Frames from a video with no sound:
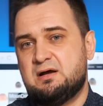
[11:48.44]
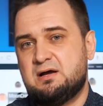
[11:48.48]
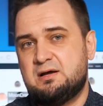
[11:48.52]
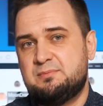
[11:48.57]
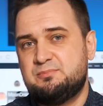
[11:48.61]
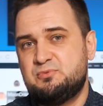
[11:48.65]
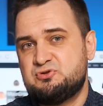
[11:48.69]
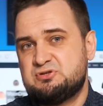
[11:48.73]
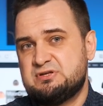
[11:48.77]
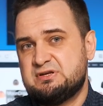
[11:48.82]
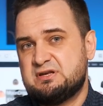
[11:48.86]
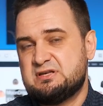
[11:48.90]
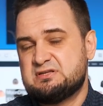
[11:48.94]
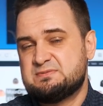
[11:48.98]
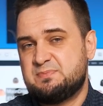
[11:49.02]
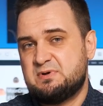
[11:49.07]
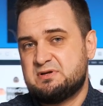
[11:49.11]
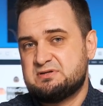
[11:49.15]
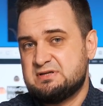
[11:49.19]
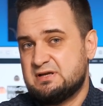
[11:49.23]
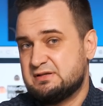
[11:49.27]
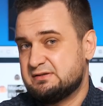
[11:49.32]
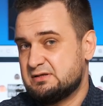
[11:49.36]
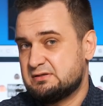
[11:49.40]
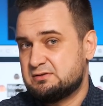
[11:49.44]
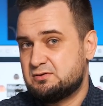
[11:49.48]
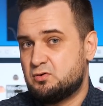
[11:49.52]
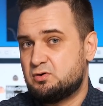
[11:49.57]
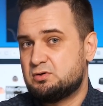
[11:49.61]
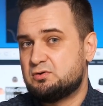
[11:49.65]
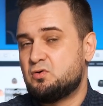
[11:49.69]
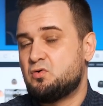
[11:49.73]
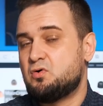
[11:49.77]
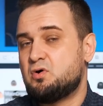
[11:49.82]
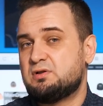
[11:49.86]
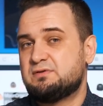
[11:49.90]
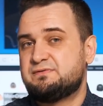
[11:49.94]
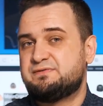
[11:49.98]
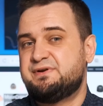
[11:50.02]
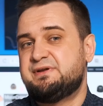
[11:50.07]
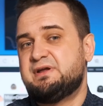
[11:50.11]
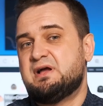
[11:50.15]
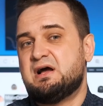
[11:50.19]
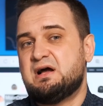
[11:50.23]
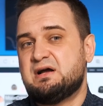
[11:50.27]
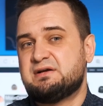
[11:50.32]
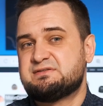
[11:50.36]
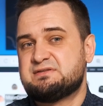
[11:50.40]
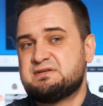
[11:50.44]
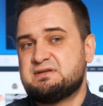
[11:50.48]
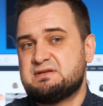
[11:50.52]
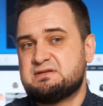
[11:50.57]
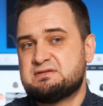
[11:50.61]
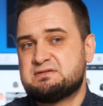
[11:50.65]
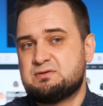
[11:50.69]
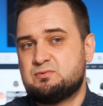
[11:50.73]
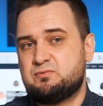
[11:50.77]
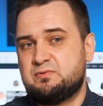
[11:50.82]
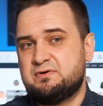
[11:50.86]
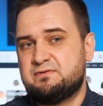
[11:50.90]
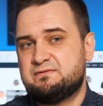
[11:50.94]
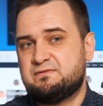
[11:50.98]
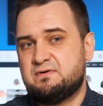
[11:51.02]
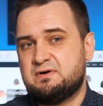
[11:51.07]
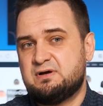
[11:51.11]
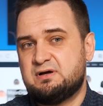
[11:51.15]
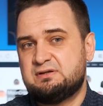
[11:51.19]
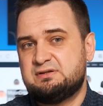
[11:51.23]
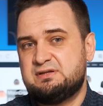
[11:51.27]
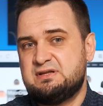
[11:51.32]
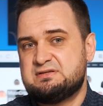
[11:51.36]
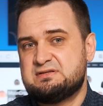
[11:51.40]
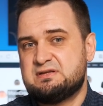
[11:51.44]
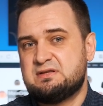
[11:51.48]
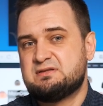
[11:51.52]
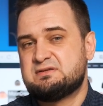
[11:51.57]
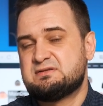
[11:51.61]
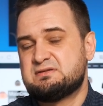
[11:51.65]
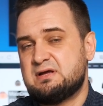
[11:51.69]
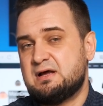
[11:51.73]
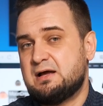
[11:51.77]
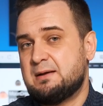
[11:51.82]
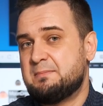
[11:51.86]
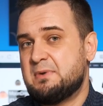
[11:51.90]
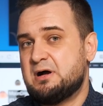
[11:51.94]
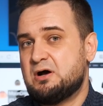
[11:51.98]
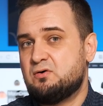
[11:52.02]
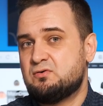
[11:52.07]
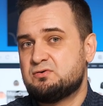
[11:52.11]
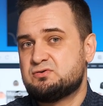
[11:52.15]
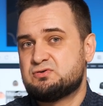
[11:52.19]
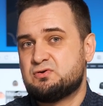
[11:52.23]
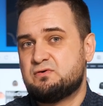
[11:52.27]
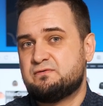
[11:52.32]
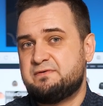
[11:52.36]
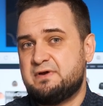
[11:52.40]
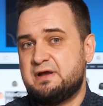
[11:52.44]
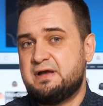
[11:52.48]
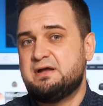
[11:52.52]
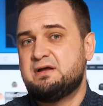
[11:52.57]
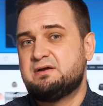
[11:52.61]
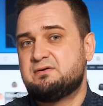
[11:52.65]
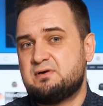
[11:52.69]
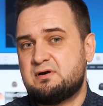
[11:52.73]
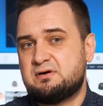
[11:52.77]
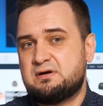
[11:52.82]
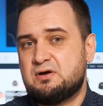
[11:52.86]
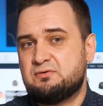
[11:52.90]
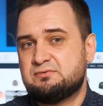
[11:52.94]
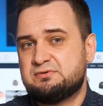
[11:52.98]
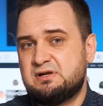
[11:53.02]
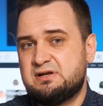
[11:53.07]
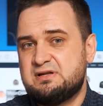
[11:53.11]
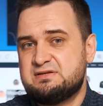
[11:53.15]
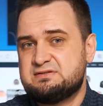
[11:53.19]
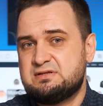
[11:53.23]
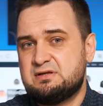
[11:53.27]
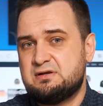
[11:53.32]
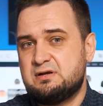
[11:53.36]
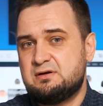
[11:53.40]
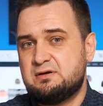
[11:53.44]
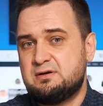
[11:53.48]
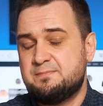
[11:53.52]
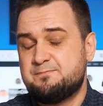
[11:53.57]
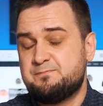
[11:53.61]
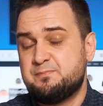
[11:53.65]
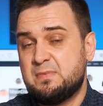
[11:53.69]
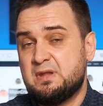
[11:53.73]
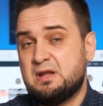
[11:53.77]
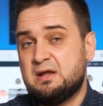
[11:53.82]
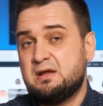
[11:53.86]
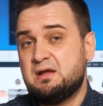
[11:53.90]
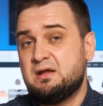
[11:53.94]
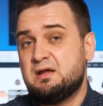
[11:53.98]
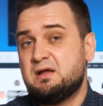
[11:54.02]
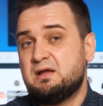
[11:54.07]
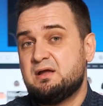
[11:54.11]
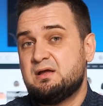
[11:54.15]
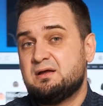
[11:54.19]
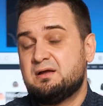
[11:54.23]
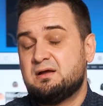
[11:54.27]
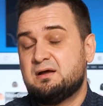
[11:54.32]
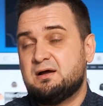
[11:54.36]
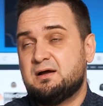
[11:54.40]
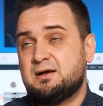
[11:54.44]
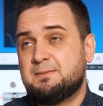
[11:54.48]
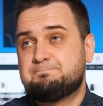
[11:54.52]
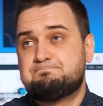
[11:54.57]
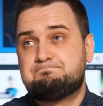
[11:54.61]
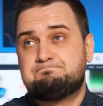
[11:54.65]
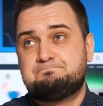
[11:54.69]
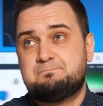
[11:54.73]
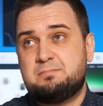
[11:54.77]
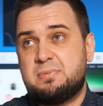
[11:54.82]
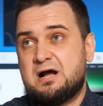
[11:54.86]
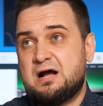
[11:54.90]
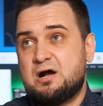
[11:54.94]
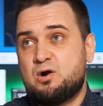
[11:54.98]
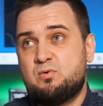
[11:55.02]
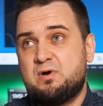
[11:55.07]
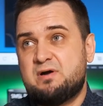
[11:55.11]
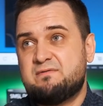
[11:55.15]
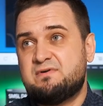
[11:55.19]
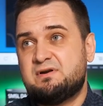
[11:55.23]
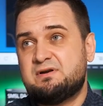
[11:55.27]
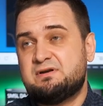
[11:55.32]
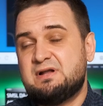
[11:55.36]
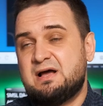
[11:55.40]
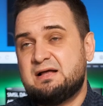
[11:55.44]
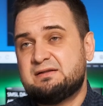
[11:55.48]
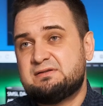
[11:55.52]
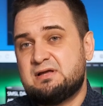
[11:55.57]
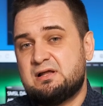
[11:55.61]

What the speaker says: Music is presented on all three axes with decent amounts of air around the listener. However, not